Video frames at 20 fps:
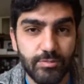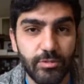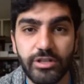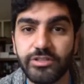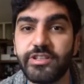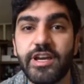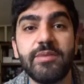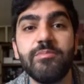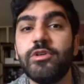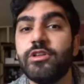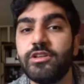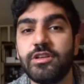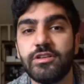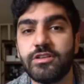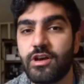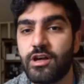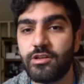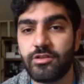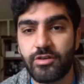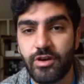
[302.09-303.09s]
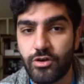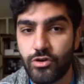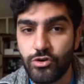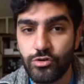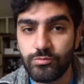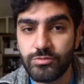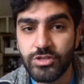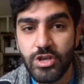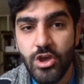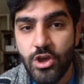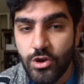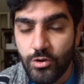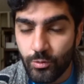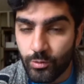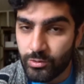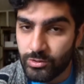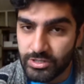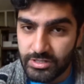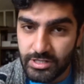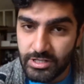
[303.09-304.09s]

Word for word: multi-million dollar homes, whereas